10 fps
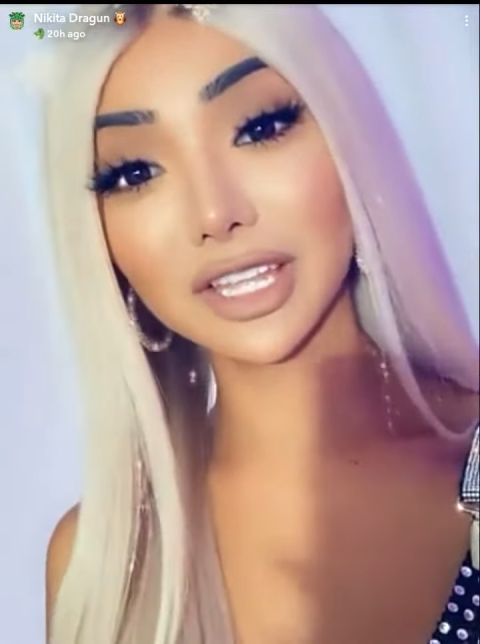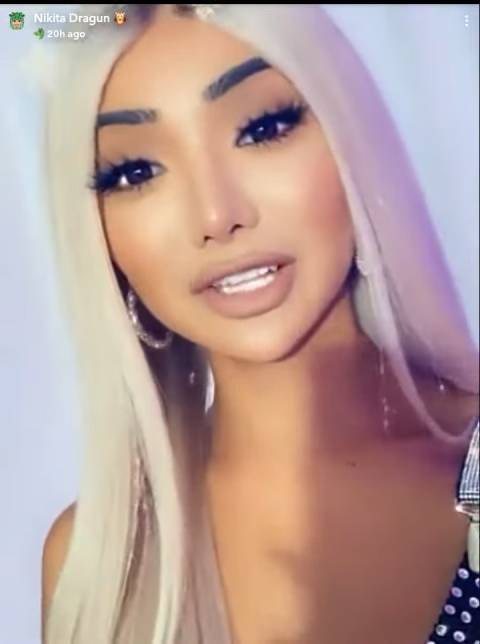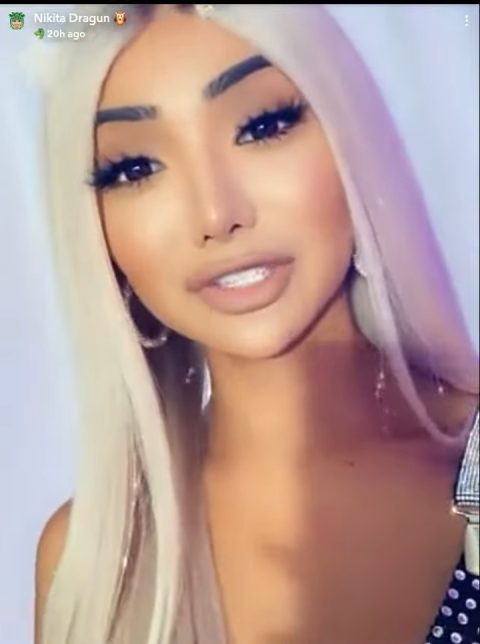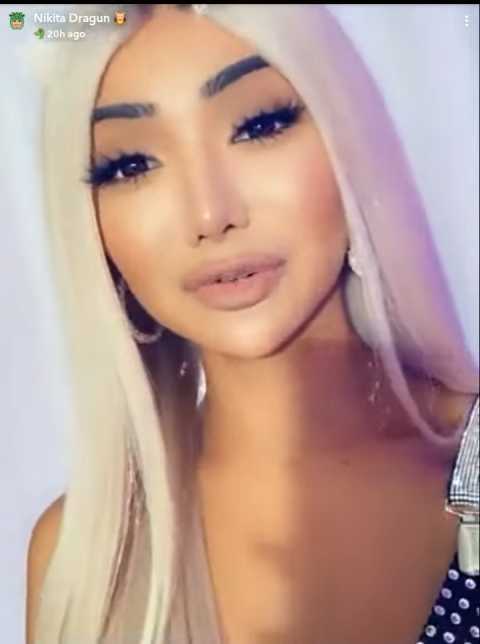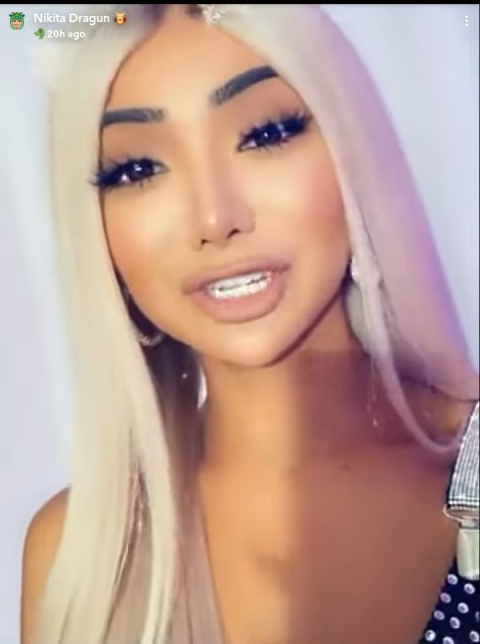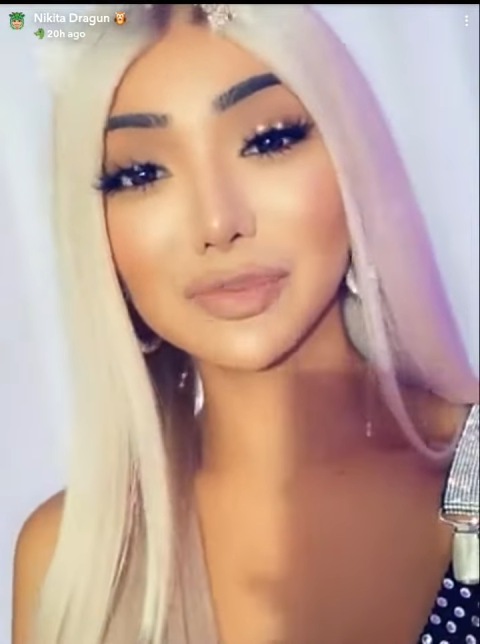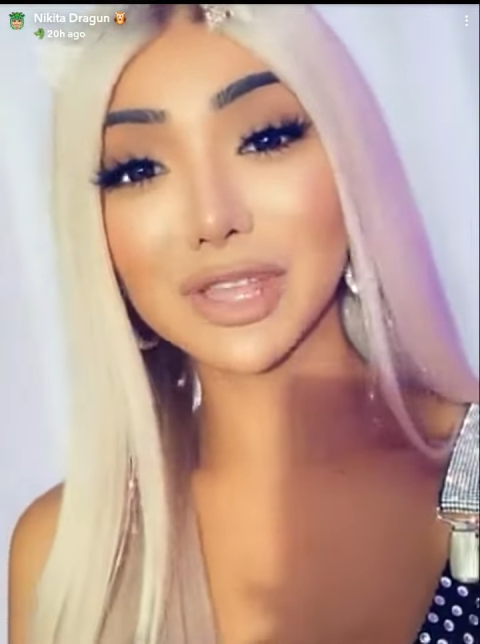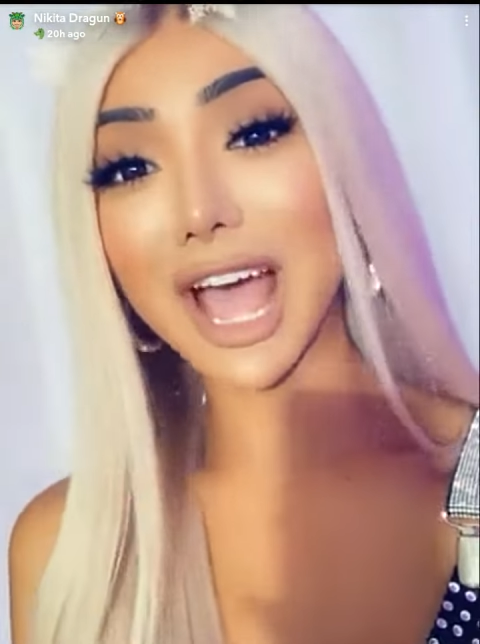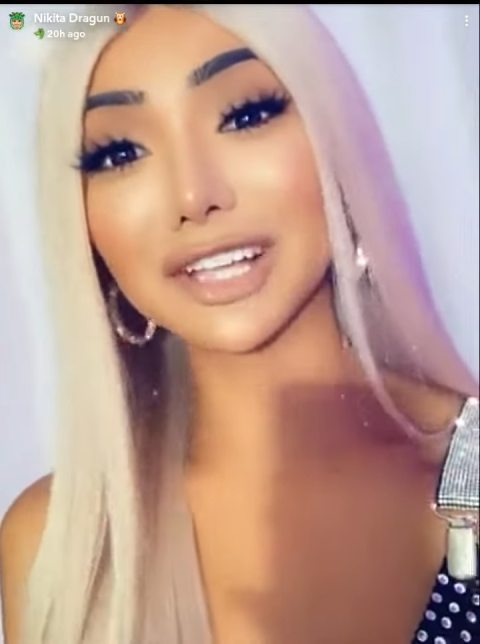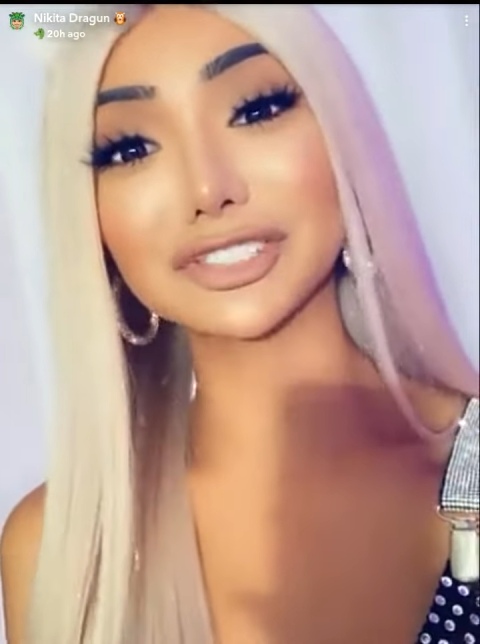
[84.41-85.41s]
things don't need
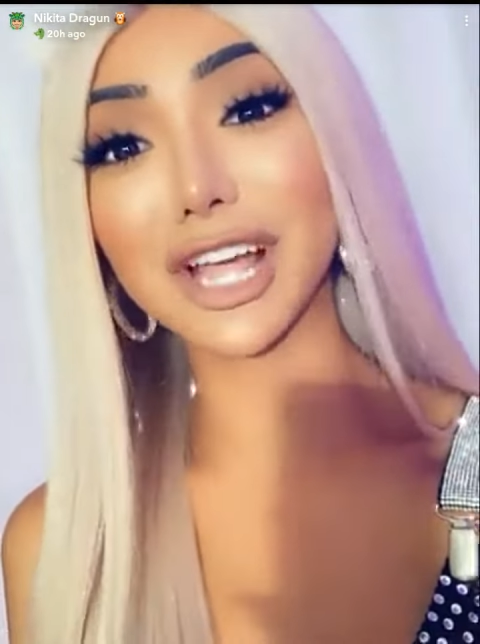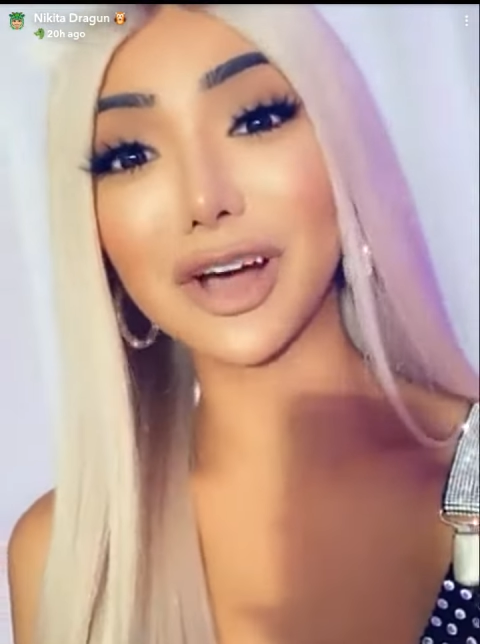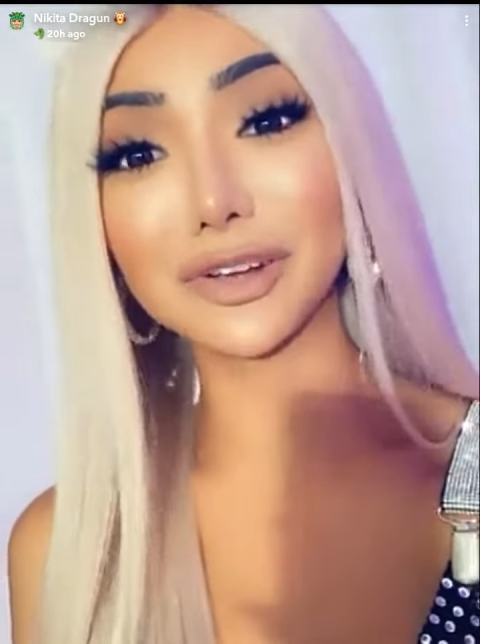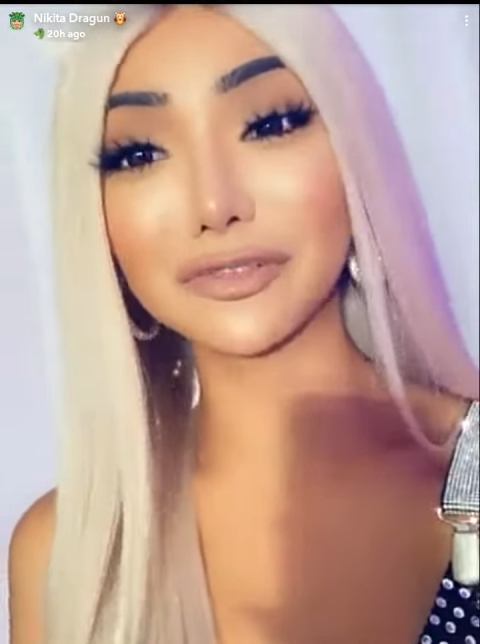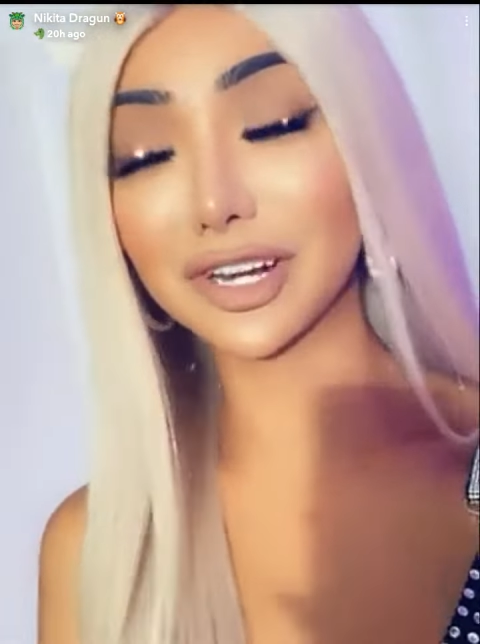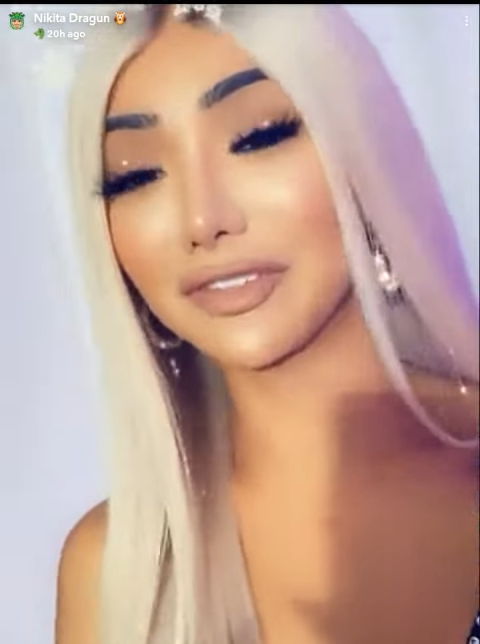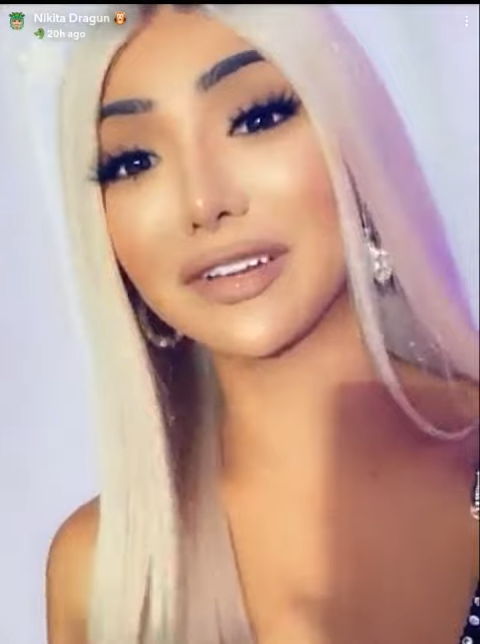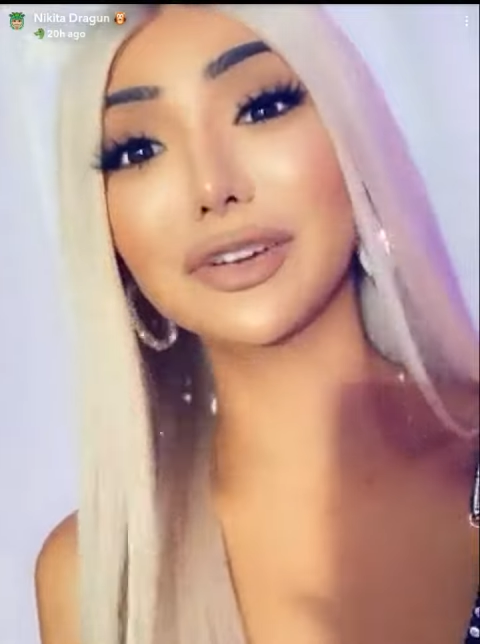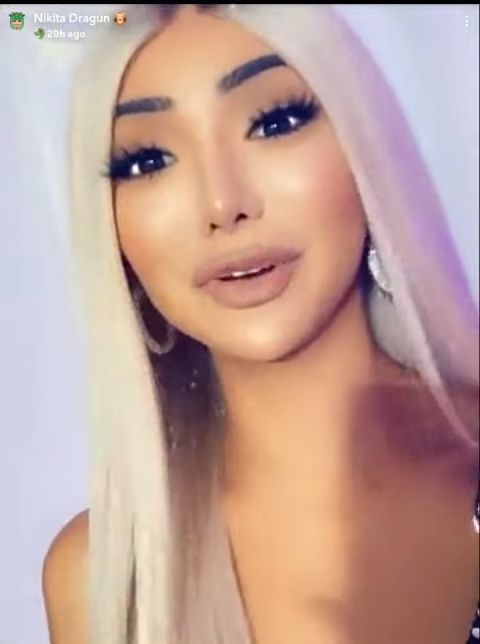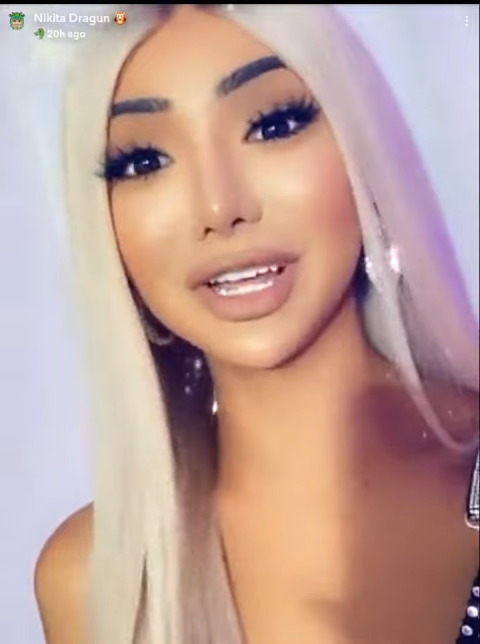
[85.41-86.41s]
to be hashed out in front of
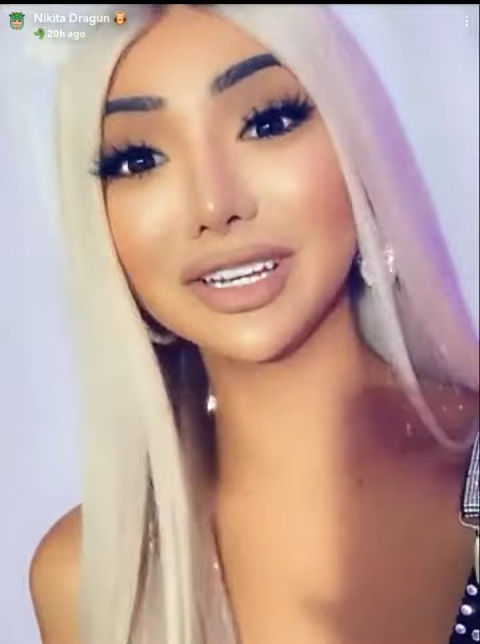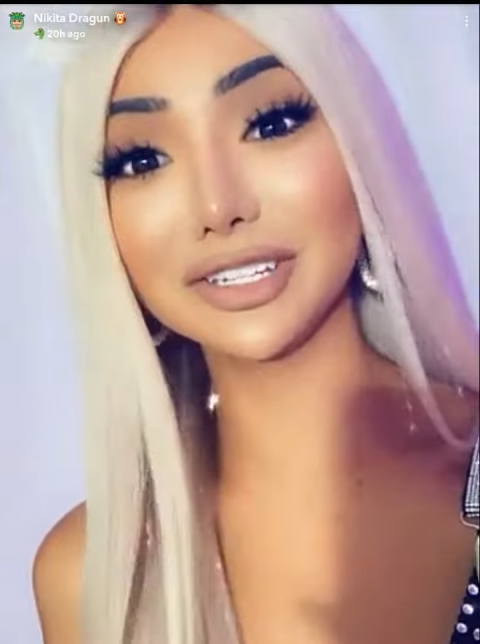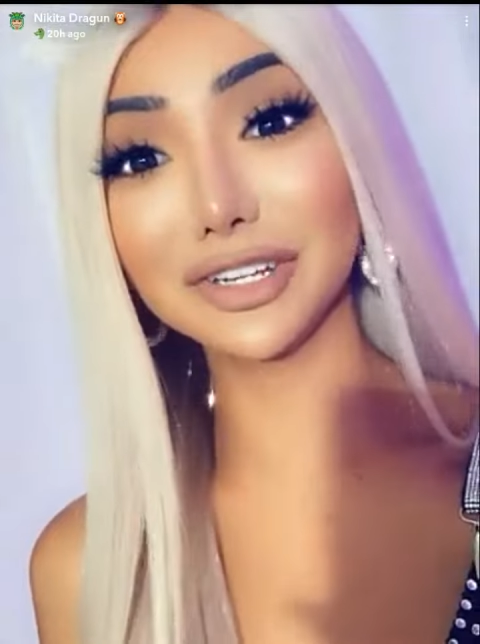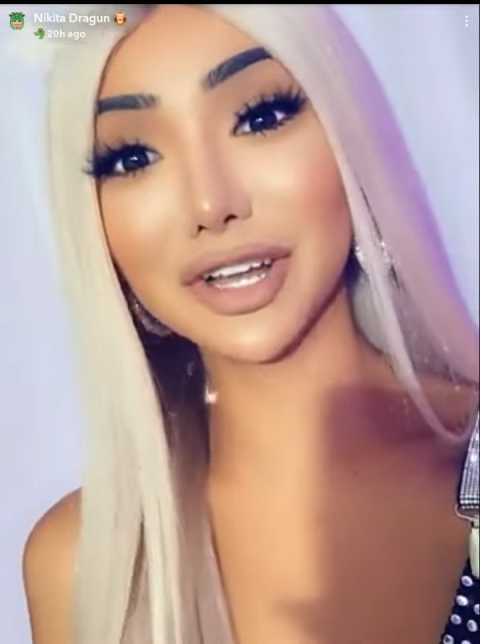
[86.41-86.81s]
everyone.